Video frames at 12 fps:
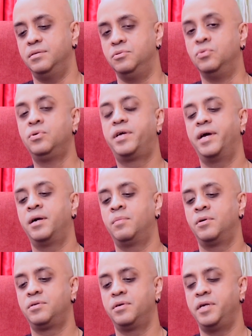do care
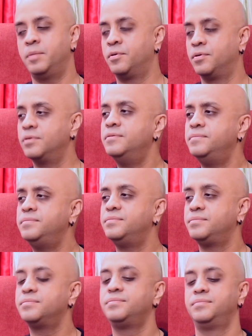about your neighborhood,
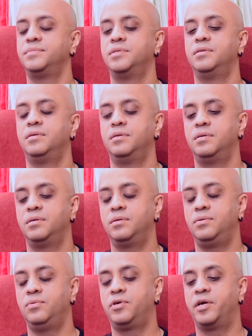
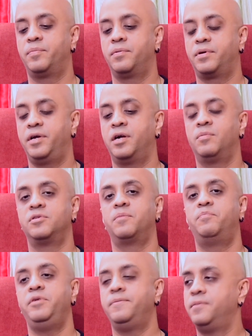do care about the
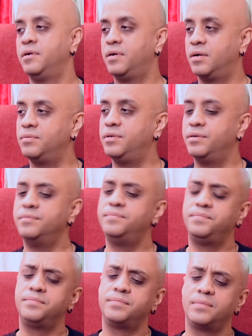people around you.
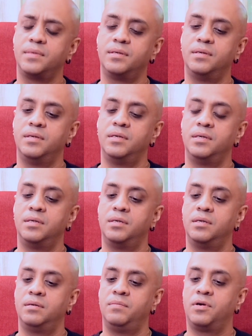
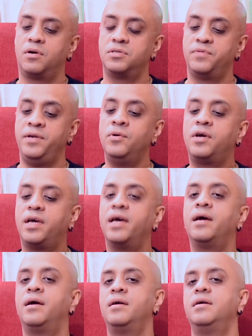Because when you
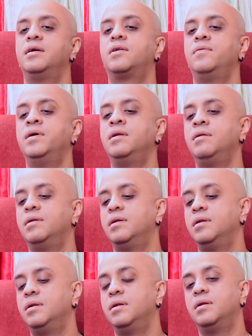care, it will
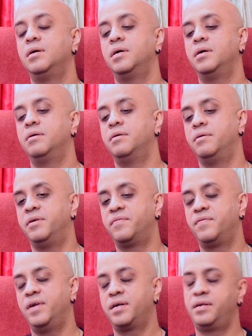
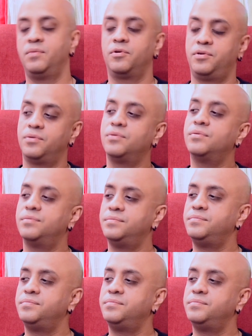reflect in what you do.